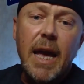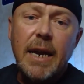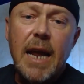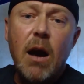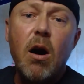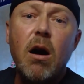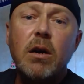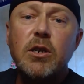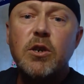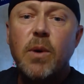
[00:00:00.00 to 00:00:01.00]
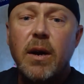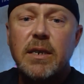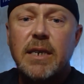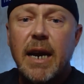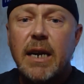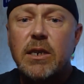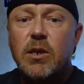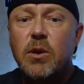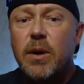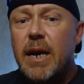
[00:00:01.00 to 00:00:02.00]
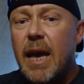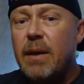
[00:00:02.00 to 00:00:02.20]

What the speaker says: And now on to our second story.